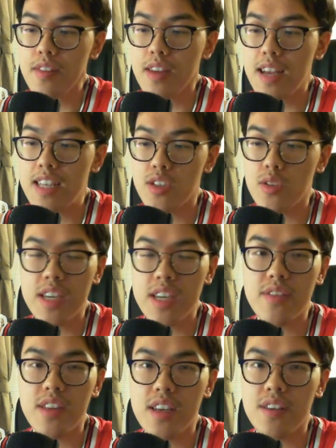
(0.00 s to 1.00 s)
And so
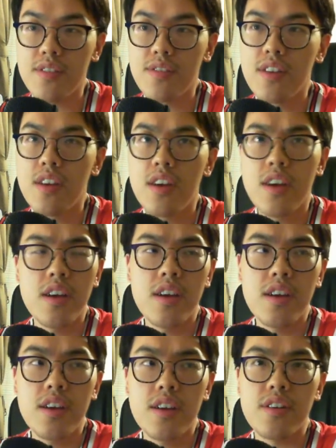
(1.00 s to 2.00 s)
even if
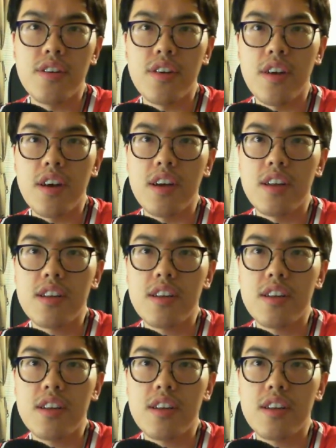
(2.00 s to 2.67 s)
you're not,